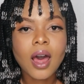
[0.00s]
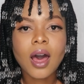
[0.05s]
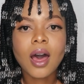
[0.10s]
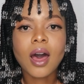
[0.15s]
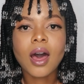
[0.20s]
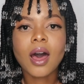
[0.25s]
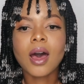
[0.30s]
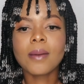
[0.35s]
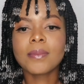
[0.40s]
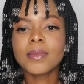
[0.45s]

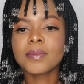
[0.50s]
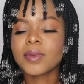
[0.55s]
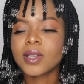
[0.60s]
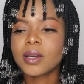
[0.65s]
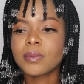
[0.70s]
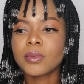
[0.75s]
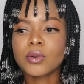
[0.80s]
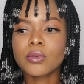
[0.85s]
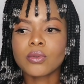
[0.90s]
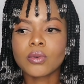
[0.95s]
I'm
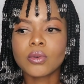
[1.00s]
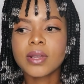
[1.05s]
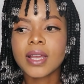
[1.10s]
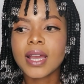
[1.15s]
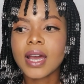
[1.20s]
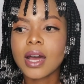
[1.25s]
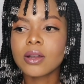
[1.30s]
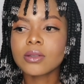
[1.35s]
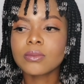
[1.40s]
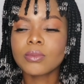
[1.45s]
gonna be rolling
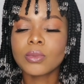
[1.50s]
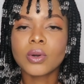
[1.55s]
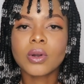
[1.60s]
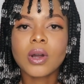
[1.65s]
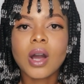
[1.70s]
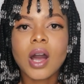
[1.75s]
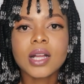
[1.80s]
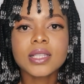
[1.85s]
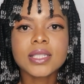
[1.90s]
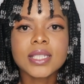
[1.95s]
out more
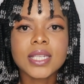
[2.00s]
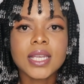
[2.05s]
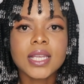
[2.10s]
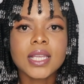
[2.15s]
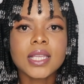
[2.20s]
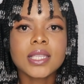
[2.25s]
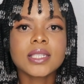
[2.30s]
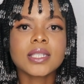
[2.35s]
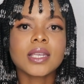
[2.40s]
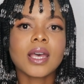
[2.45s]

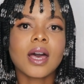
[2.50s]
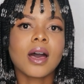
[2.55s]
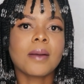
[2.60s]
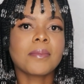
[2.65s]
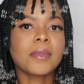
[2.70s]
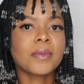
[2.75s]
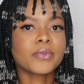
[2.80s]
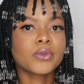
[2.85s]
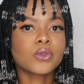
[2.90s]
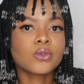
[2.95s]
content.
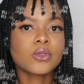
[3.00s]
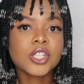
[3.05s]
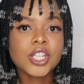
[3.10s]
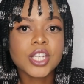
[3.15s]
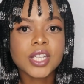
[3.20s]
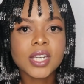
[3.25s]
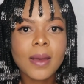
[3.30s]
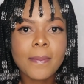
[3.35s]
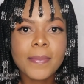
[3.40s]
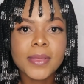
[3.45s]
I'm
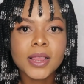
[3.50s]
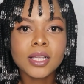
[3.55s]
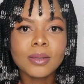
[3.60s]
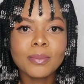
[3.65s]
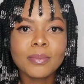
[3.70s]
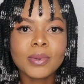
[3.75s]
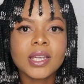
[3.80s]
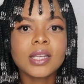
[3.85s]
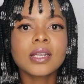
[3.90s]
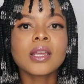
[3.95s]
switching it up a
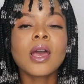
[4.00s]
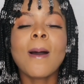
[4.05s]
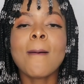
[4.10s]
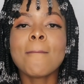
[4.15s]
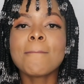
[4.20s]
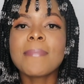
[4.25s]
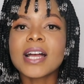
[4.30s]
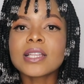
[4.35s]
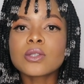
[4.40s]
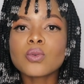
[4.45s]
little bit,
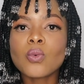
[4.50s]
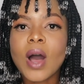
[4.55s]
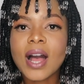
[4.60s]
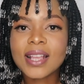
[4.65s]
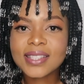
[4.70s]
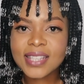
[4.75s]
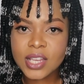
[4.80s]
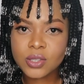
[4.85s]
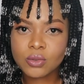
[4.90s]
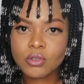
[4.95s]
but
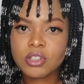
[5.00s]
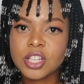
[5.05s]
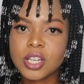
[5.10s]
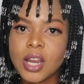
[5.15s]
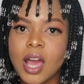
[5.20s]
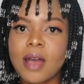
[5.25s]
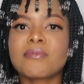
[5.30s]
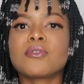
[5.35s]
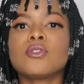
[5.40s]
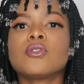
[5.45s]
once I switch it
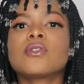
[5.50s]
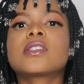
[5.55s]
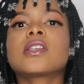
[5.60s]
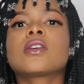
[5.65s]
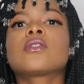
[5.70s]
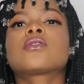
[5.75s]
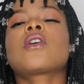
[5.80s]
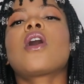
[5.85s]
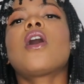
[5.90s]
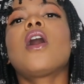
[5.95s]
up, you'll see,
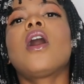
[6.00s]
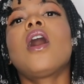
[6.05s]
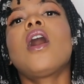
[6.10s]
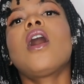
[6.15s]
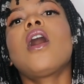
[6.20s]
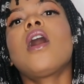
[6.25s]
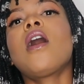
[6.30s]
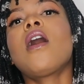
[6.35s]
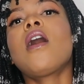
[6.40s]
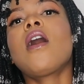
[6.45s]

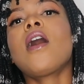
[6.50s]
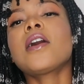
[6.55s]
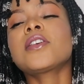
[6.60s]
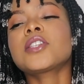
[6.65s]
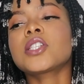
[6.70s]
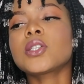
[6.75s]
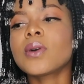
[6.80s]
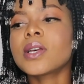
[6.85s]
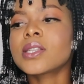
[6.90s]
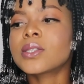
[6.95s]
oh,
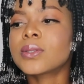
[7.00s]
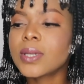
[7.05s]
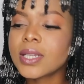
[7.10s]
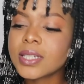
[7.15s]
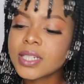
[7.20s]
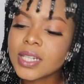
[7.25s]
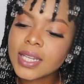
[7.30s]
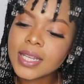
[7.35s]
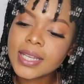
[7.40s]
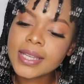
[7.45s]
she was
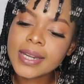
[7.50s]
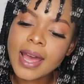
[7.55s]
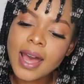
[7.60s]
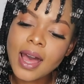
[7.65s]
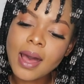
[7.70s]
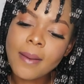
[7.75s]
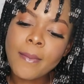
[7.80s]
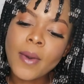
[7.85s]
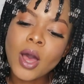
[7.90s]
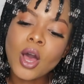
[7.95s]
switching it
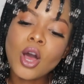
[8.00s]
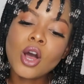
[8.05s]
up